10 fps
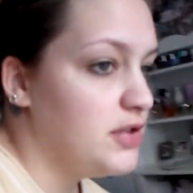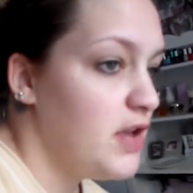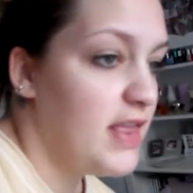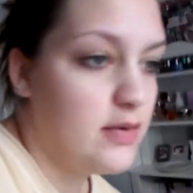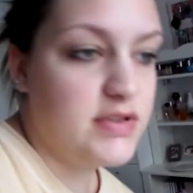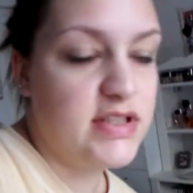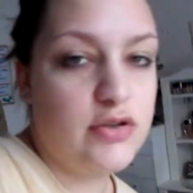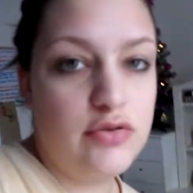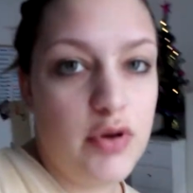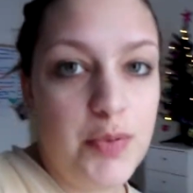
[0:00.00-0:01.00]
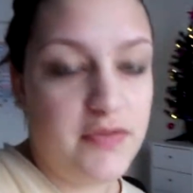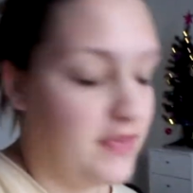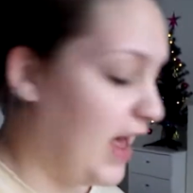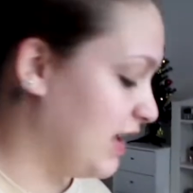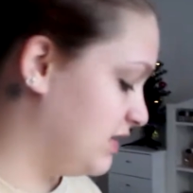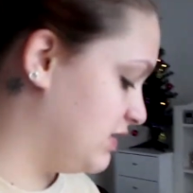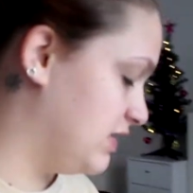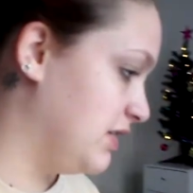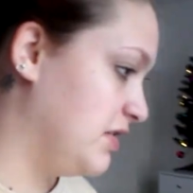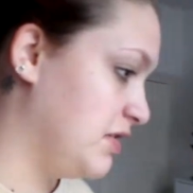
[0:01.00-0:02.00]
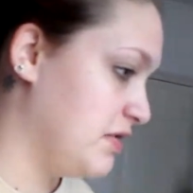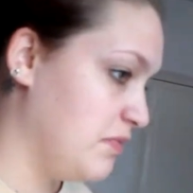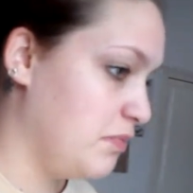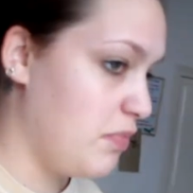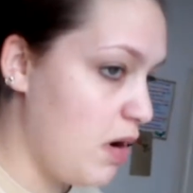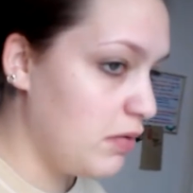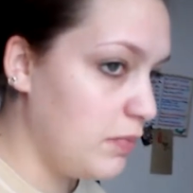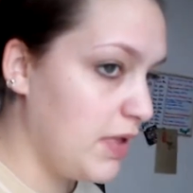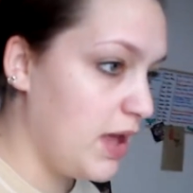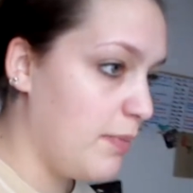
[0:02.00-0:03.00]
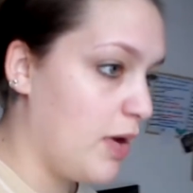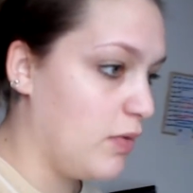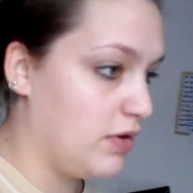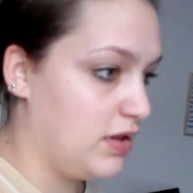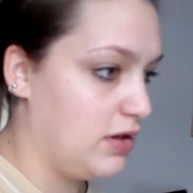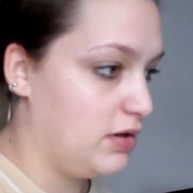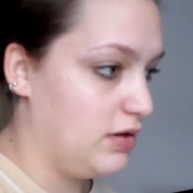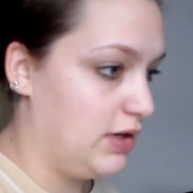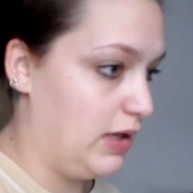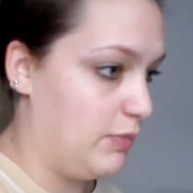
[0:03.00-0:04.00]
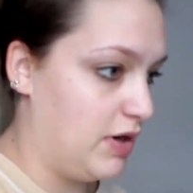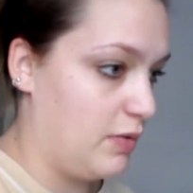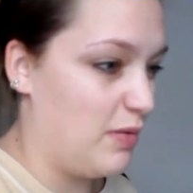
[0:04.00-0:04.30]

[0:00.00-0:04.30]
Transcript: so yeah, there was a group of lads, probably a bit older than Liam, and,